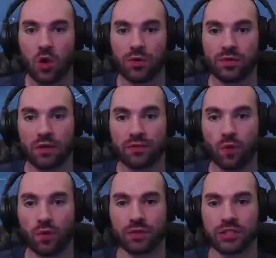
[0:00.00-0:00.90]
We've got
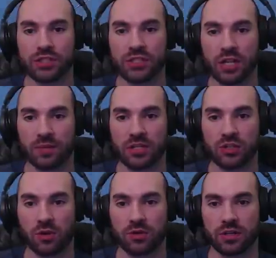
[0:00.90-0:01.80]
four fridges set up next
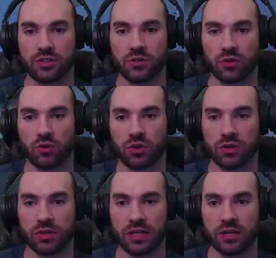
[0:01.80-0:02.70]
to our industrial
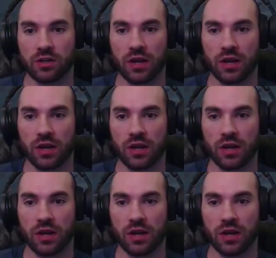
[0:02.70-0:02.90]
grill here